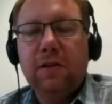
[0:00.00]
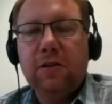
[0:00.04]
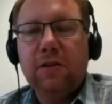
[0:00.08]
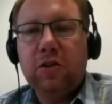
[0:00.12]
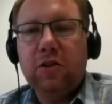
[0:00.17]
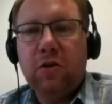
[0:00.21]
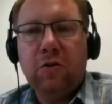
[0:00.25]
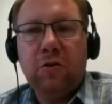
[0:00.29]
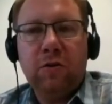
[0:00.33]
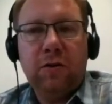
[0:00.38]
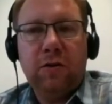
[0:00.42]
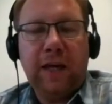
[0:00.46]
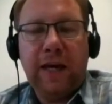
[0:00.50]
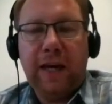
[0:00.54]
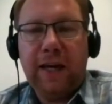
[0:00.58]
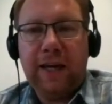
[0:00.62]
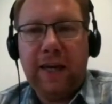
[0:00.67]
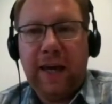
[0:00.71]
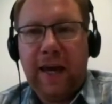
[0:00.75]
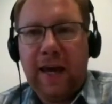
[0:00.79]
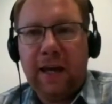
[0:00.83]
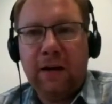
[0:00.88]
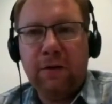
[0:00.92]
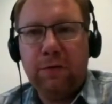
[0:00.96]
So
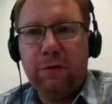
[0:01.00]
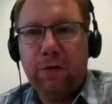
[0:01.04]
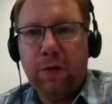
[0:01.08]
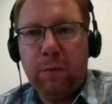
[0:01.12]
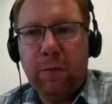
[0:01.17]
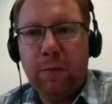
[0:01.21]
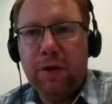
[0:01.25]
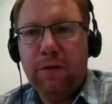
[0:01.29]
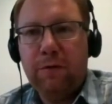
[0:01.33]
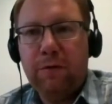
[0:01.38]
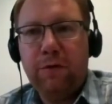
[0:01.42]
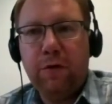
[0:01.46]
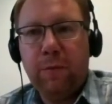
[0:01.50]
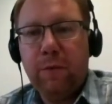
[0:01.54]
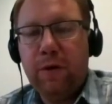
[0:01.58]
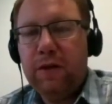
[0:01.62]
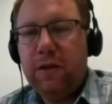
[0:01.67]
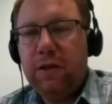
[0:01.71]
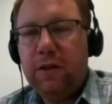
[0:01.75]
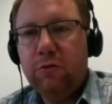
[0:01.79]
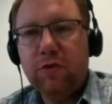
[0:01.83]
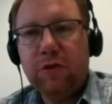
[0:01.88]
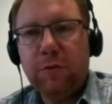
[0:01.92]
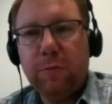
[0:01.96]
again, from a
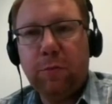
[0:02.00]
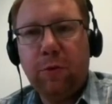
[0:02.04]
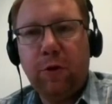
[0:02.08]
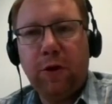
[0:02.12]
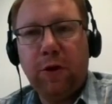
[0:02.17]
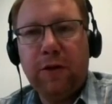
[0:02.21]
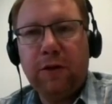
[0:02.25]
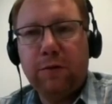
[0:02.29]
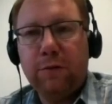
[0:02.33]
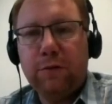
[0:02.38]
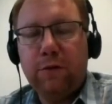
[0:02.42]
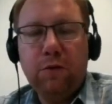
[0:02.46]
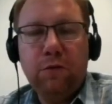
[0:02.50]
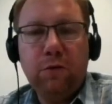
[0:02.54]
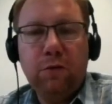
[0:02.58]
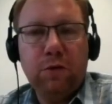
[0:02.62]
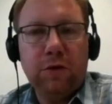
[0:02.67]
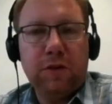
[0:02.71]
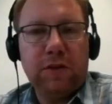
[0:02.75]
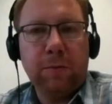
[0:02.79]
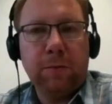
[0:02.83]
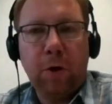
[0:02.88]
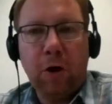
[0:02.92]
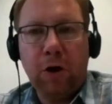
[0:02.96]
user point of view, a
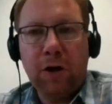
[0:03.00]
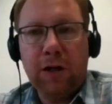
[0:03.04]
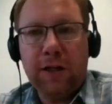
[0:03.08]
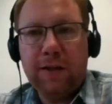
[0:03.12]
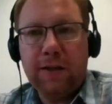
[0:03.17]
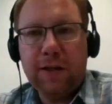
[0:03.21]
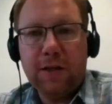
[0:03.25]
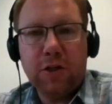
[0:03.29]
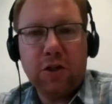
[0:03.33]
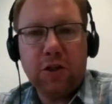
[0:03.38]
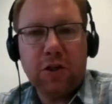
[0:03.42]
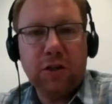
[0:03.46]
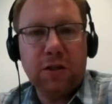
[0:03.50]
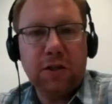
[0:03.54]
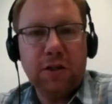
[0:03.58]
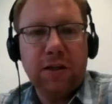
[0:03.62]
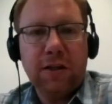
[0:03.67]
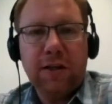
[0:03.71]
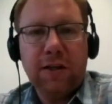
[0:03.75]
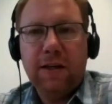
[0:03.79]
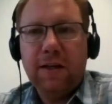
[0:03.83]
small addition